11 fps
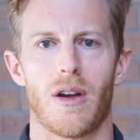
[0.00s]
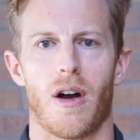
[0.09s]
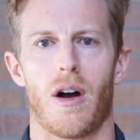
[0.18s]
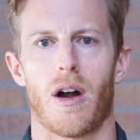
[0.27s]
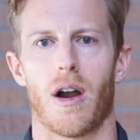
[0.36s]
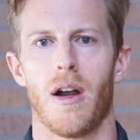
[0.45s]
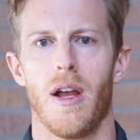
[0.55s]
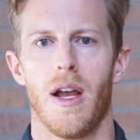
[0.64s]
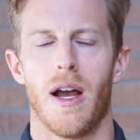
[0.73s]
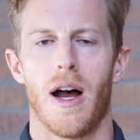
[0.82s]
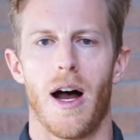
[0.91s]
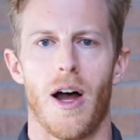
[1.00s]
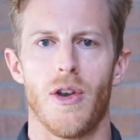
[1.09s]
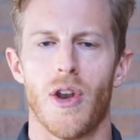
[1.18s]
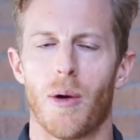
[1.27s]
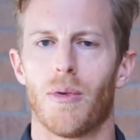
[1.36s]
are
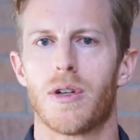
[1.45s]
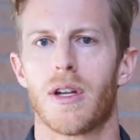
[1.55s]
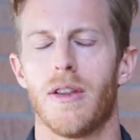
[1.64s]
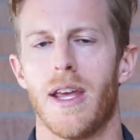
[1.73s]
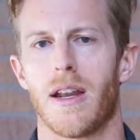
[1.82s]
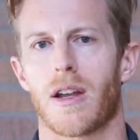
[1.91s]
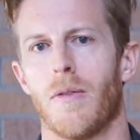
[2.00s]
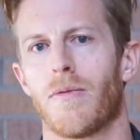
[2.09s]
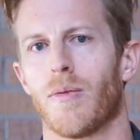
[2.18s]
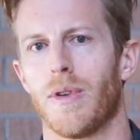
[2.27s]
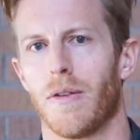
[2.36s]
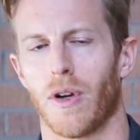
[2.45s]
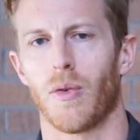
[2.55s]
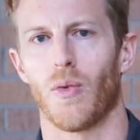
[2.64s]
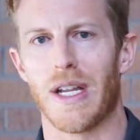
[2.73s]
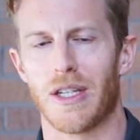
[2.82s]
numbers that come from
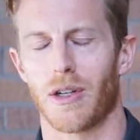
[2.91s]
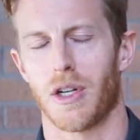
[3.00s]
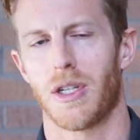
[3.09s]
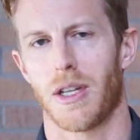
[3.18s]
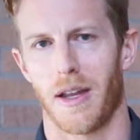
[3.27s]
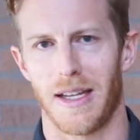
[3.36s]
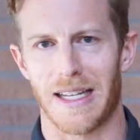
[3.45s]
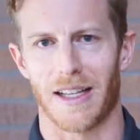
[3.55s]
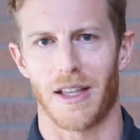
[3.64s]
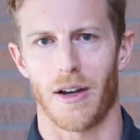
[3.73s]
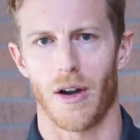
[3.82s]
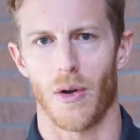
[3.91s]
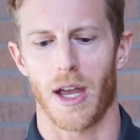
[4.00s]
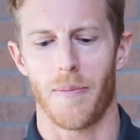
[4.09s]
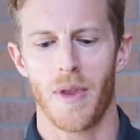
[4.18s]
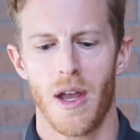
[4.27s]
different research studies out there,
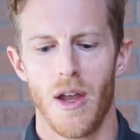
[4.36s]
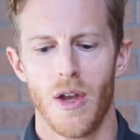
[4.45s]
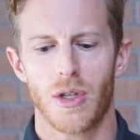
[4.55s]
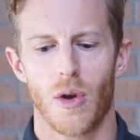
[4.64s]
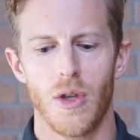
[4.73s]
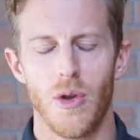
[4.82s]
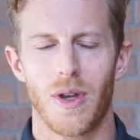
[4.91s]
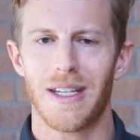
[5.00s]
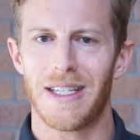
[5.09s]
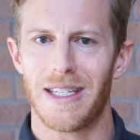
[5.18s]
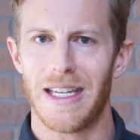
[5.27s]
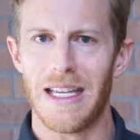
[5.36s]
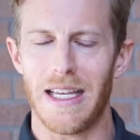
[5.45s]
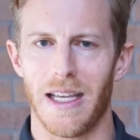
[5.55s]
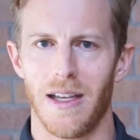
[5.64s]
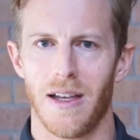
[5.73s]
okay? So you can
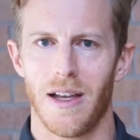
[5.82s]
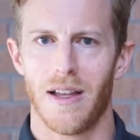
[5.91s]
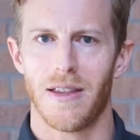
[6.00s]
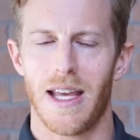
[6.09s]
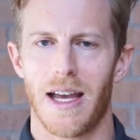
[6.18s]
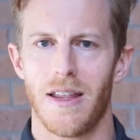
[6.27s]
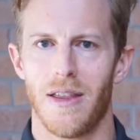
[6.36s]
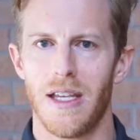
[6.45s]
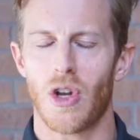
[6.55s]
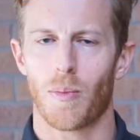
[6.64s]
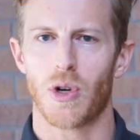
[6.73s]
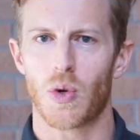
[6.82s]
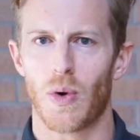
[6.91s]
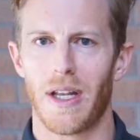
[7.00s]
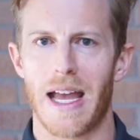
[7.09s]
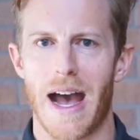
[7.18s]
see that these numbers
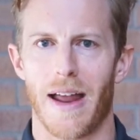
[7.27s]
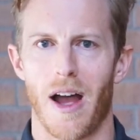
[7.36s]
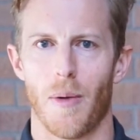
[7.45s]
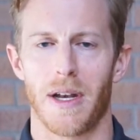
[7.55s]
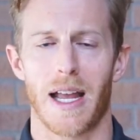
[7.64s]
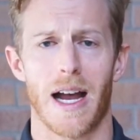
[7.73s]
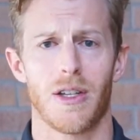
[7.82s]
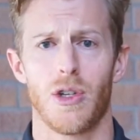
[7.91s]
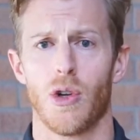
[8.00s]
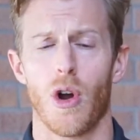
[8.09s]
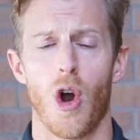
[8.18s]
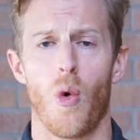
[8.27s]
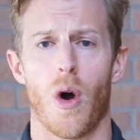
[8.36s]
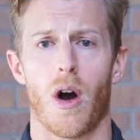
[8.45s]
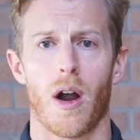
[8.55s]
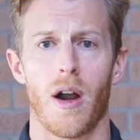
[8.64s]
really add up. And guys, your
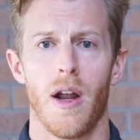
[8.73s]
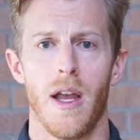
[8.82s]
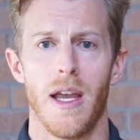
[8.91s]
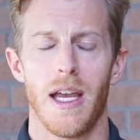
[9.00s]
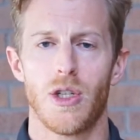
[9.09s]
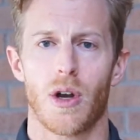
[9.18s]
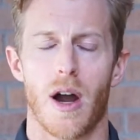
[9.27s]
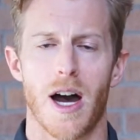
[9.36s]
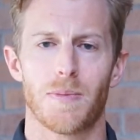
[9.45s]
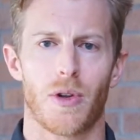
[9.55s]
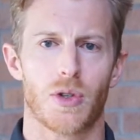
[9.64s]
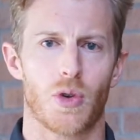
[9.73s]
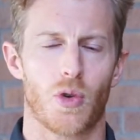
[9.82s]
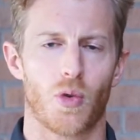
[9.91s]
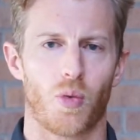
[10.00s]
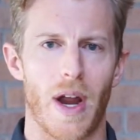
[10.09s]
OR is your hospital's
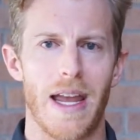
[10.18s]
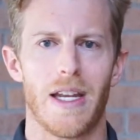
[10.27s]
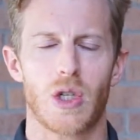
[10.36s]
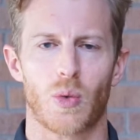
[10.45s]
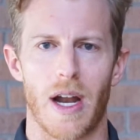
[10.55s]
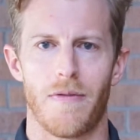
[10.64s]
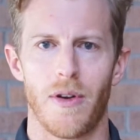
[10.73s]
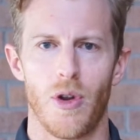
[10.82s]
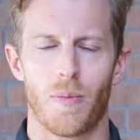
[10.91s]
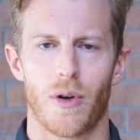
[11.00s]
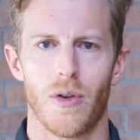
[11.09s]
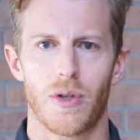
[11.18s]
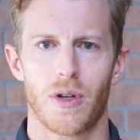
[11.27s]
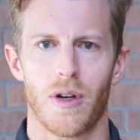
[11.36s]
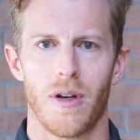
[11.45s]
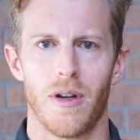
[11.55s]
greatest revenue
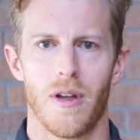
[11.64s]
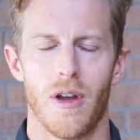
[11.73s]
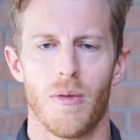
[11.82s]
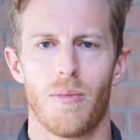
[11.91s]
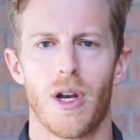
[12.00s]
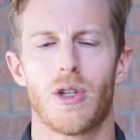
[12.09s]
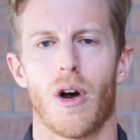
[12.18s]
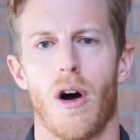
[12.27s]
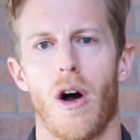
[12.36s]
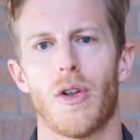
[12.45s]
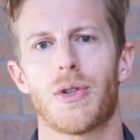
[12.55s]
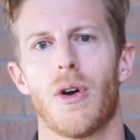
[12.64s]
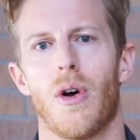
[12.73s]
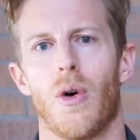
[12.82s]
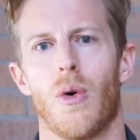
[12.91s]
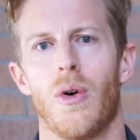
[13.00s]
producer, but it's
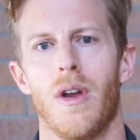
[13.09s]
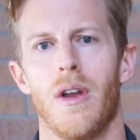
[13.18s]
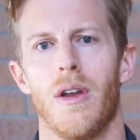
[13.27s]
also